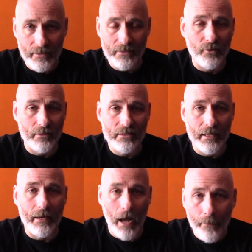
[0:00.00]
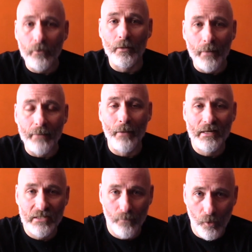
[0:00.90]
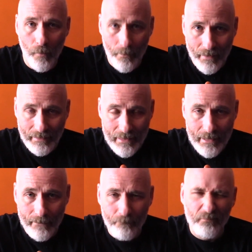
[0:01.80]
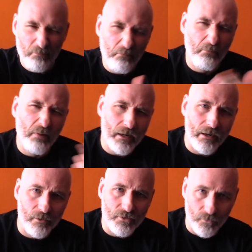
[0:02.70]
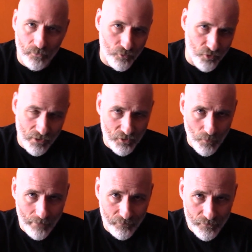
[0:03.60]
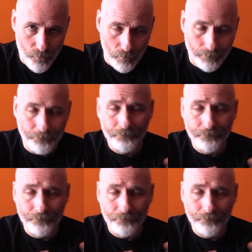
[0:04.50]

They start to say, I'm going to make basketball my main thing, but I also do jujitsu after school.